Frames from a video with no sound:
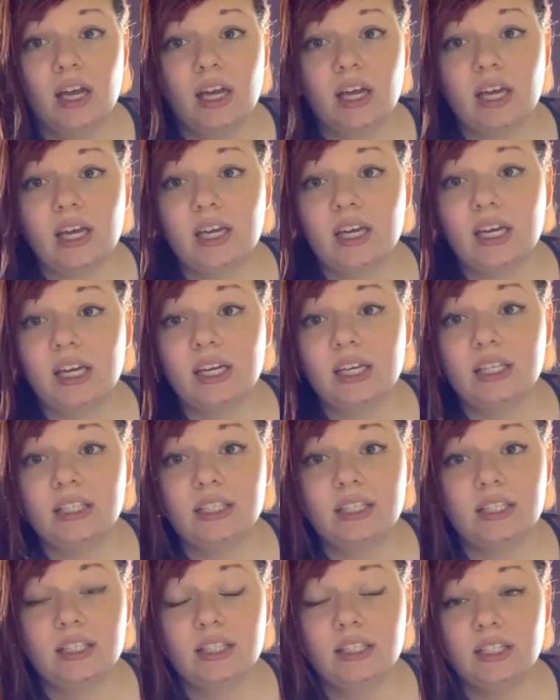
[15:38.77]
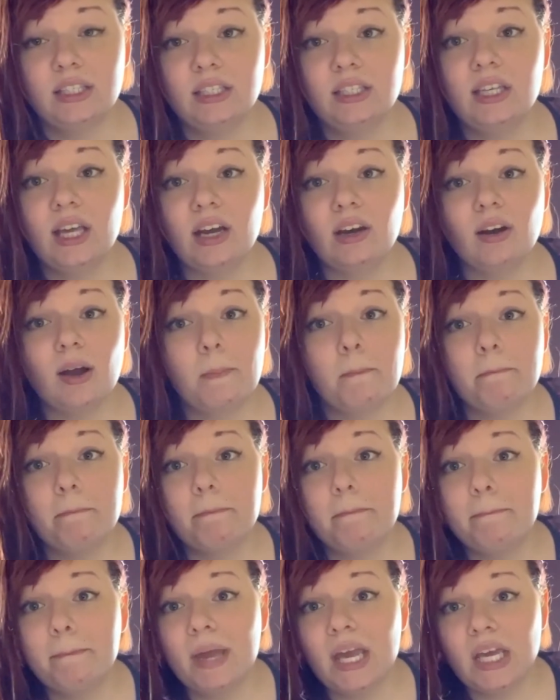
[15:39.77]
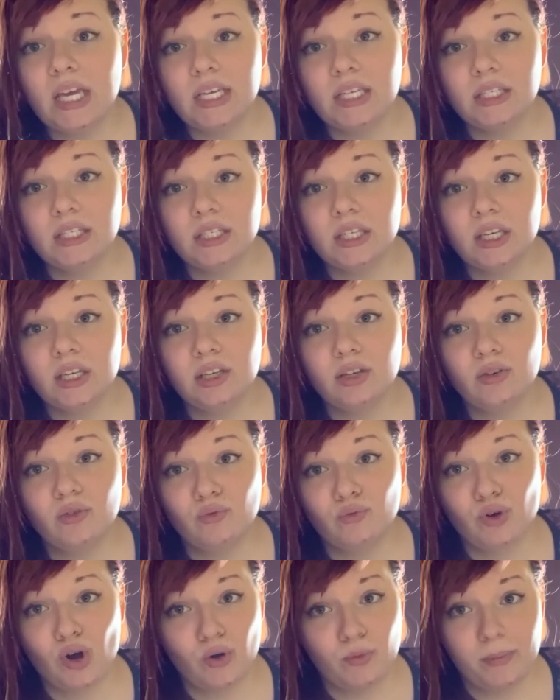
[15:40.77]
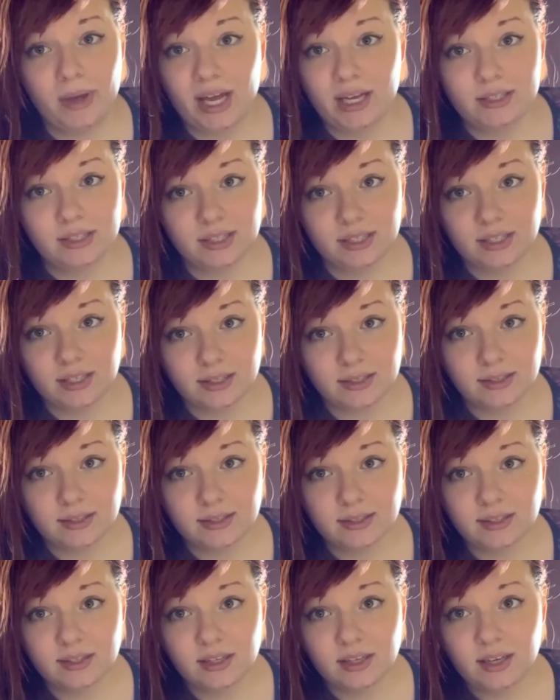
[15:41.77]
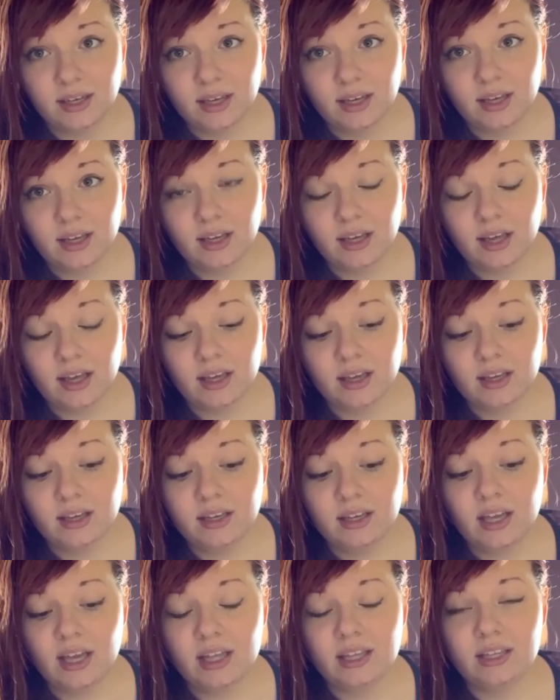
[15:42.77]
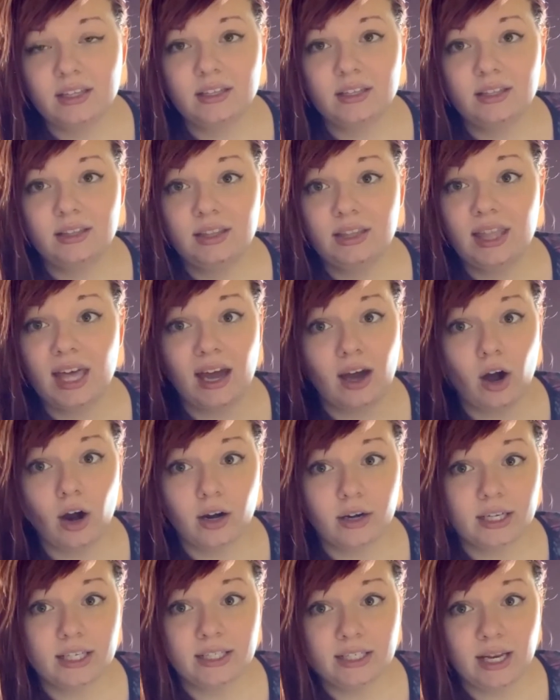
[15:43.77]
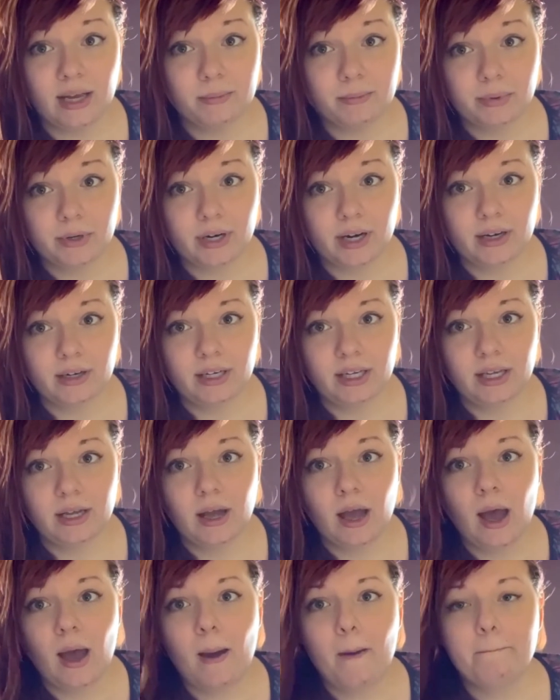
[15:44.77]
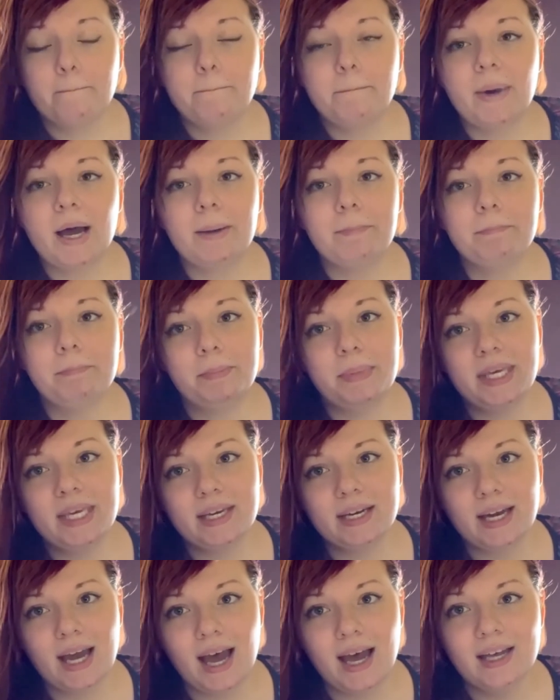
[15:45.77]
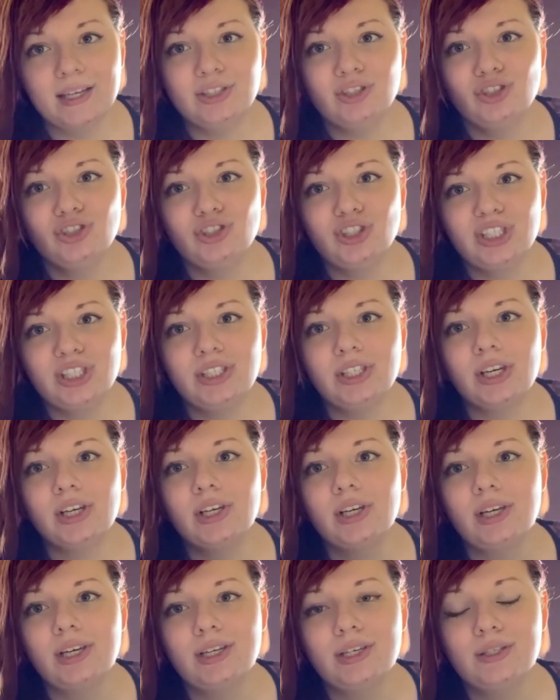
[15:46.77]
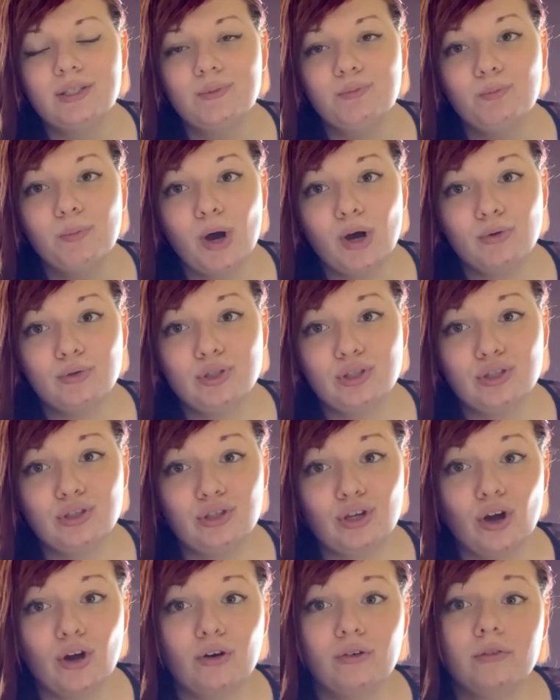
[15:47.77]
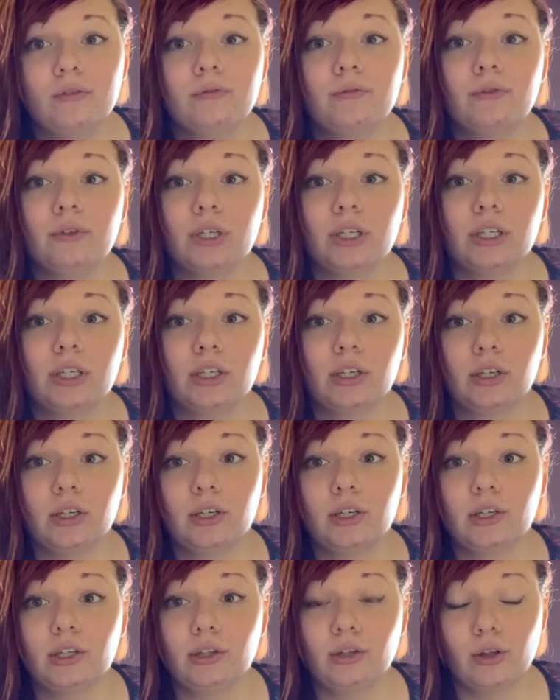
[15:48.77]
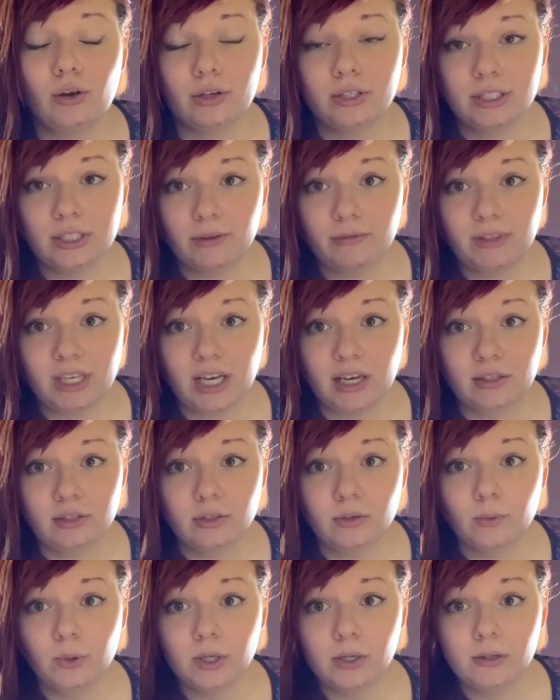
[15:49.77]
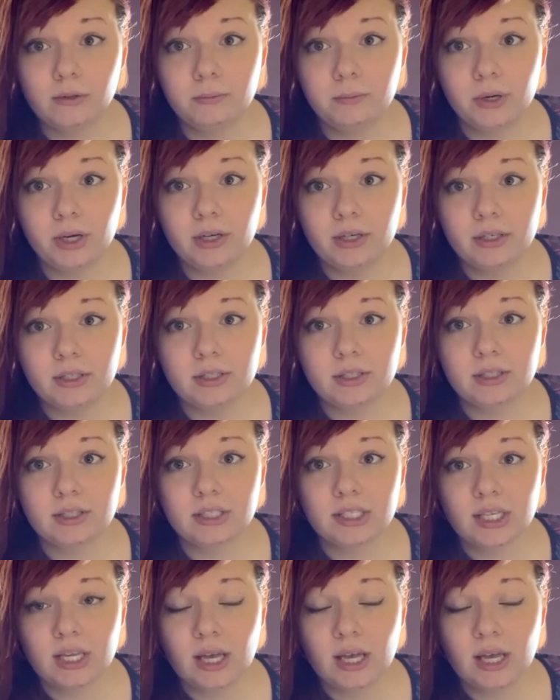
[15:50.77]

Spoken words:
They're amazing romances that are contemporary. But because Gena is most known for her Lords of the Underworld books,